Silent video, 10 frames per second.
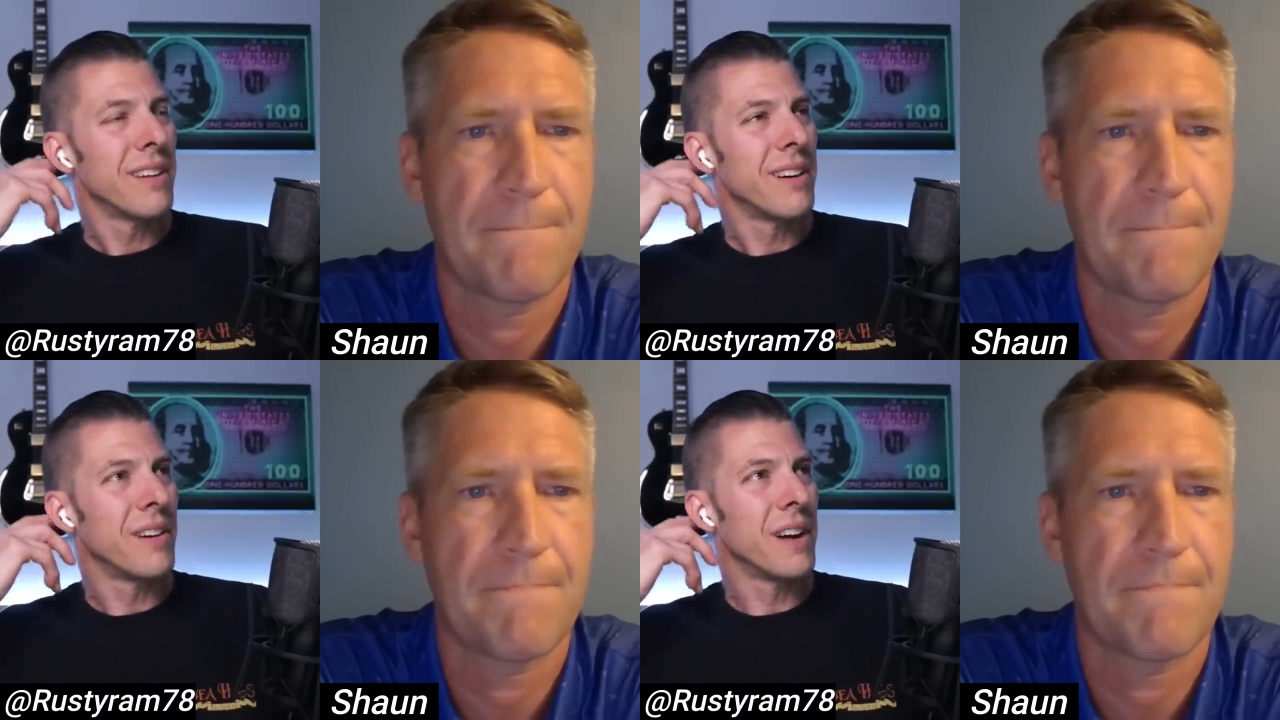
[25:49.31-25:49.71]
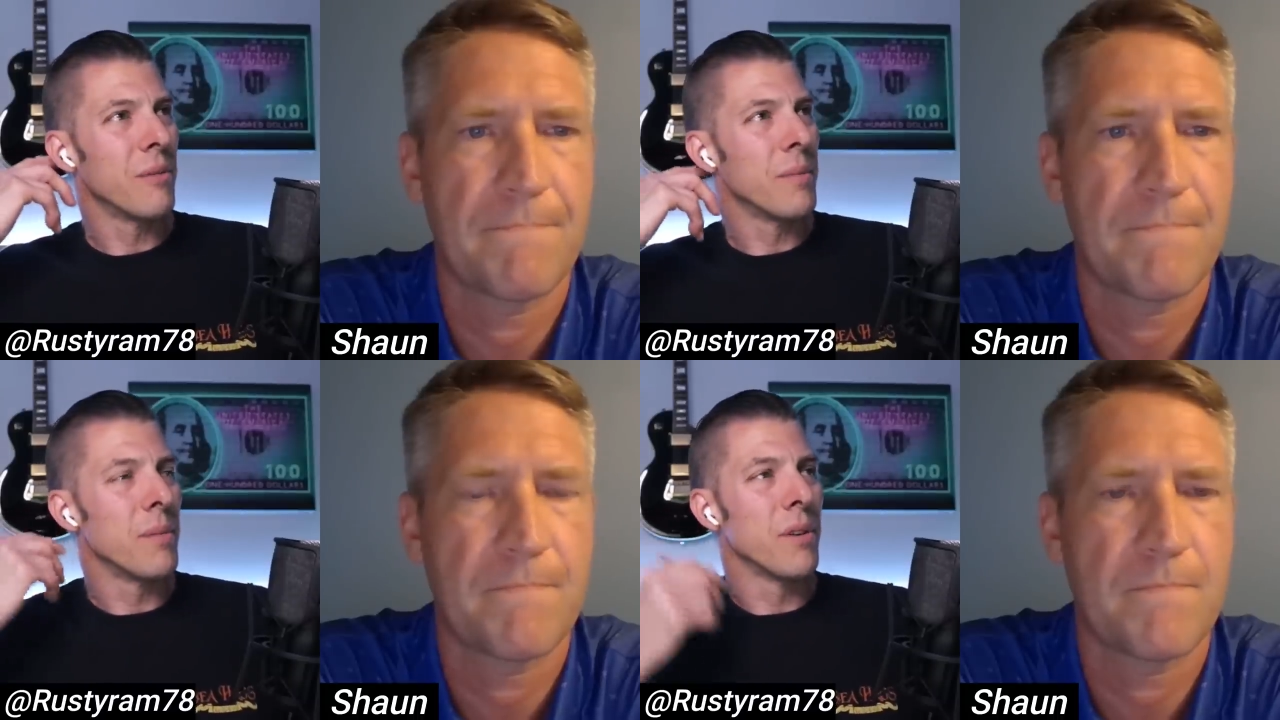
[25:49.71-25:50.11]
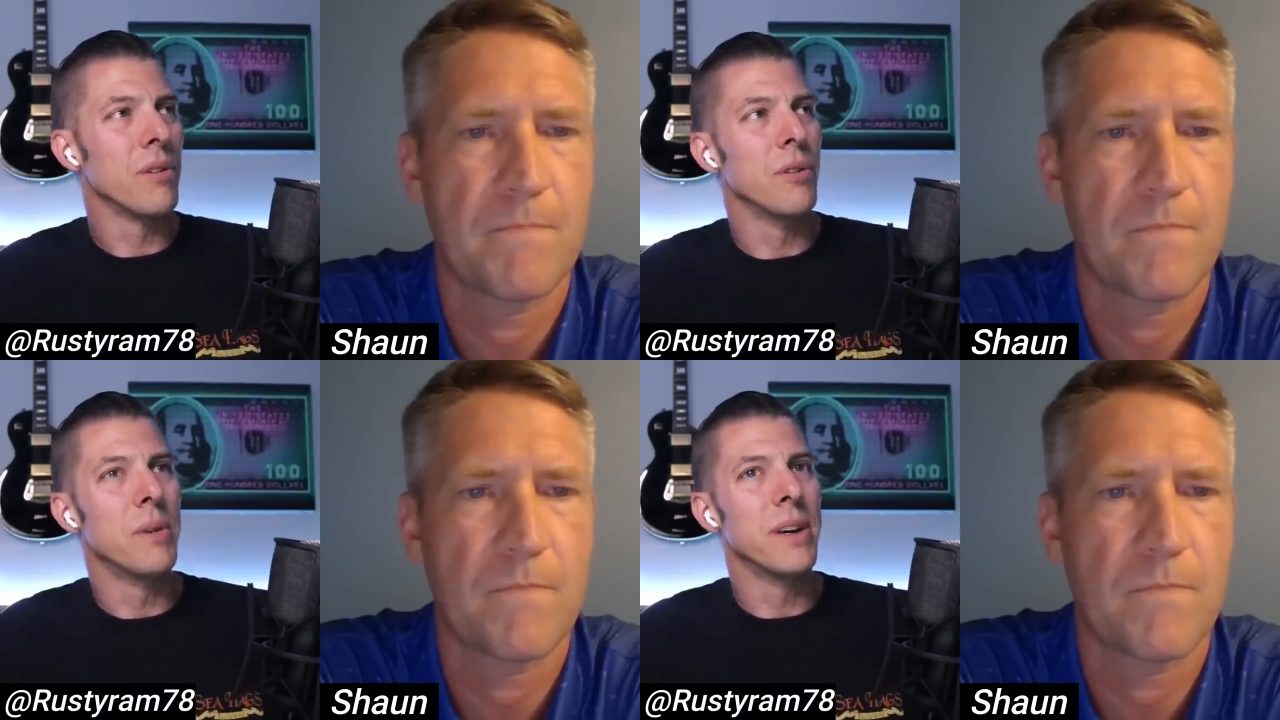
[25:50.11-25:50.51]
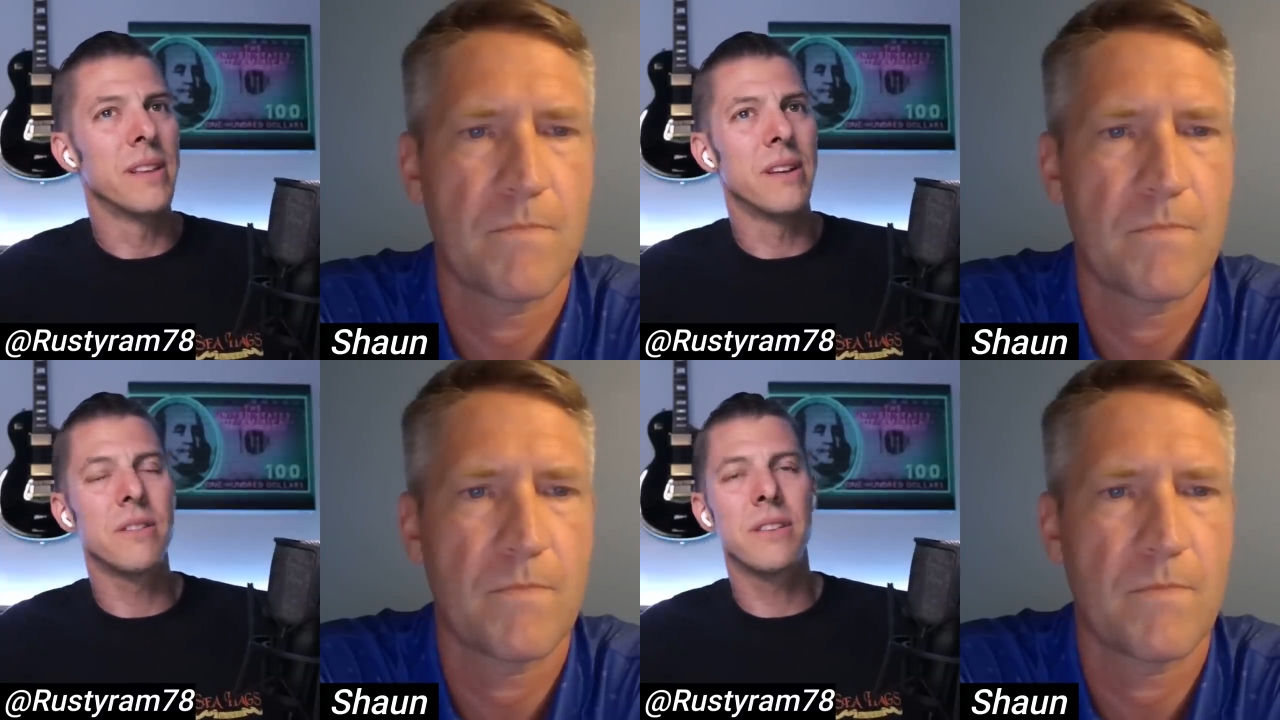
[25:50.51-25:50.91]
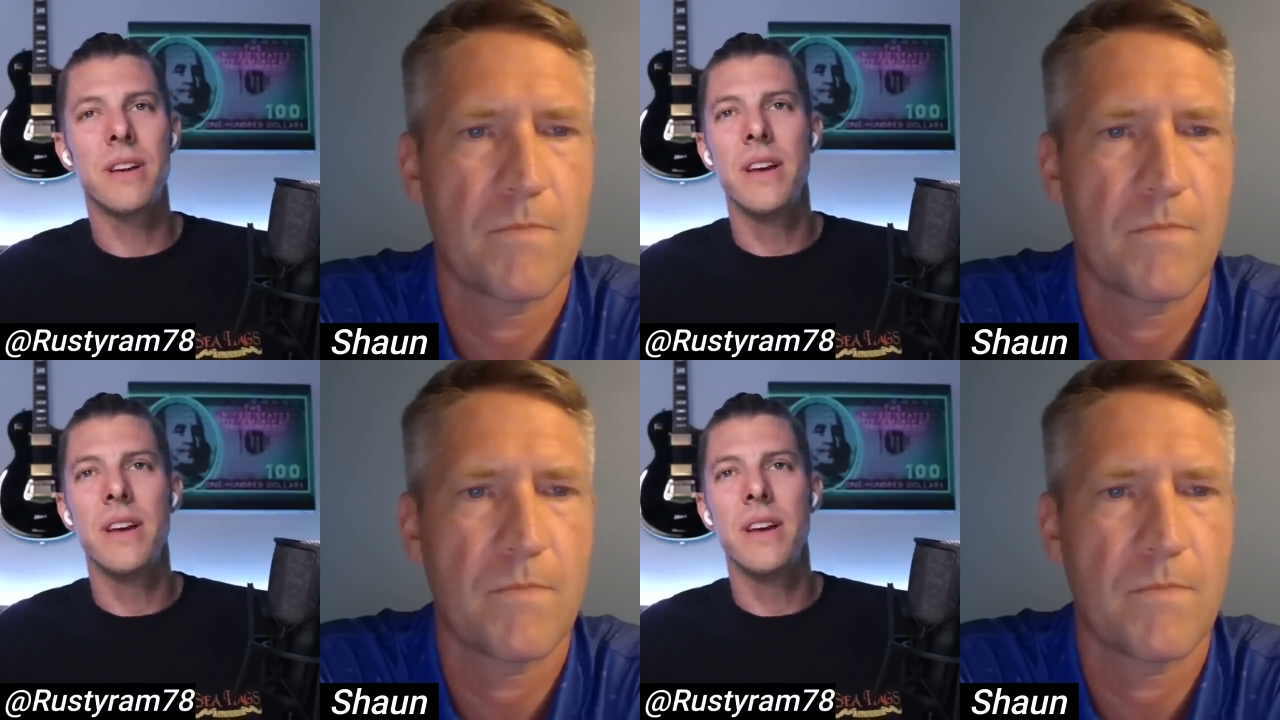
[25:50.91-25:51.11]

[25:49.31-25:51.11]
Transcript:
Speaker 1: oh, I don't remember who, but there's